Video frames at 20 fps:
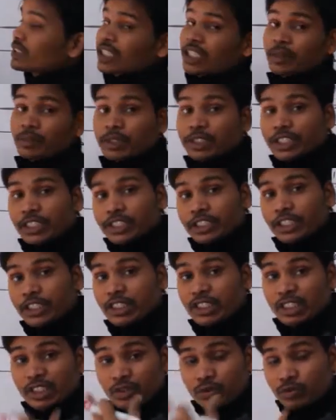can be changed
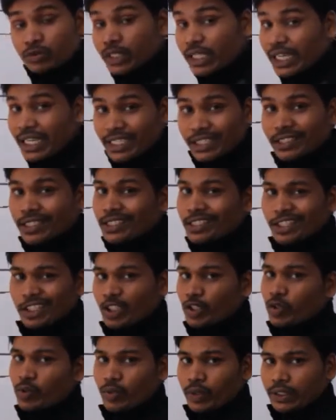into the another
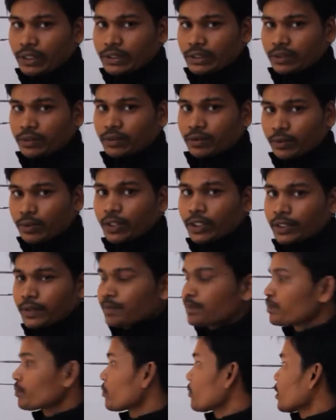individuals. Okay,
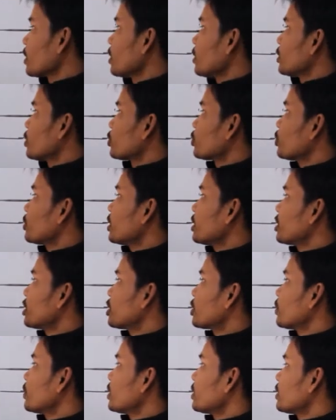so the
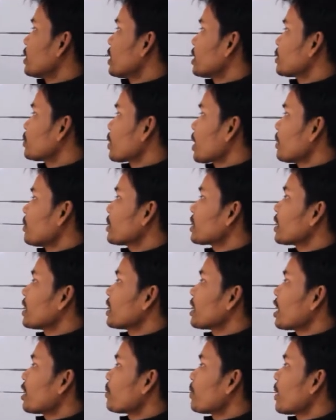sequence that primer
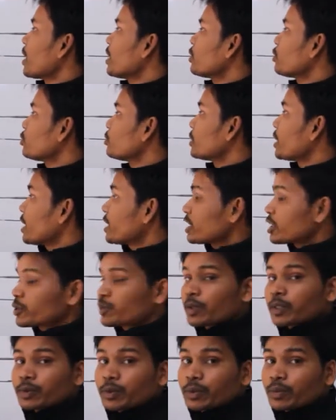cannot bind to that
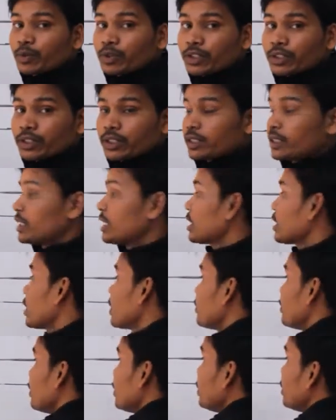specific position, they
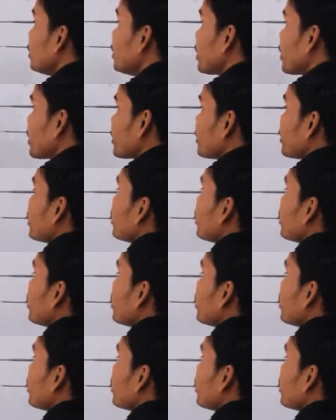can be in another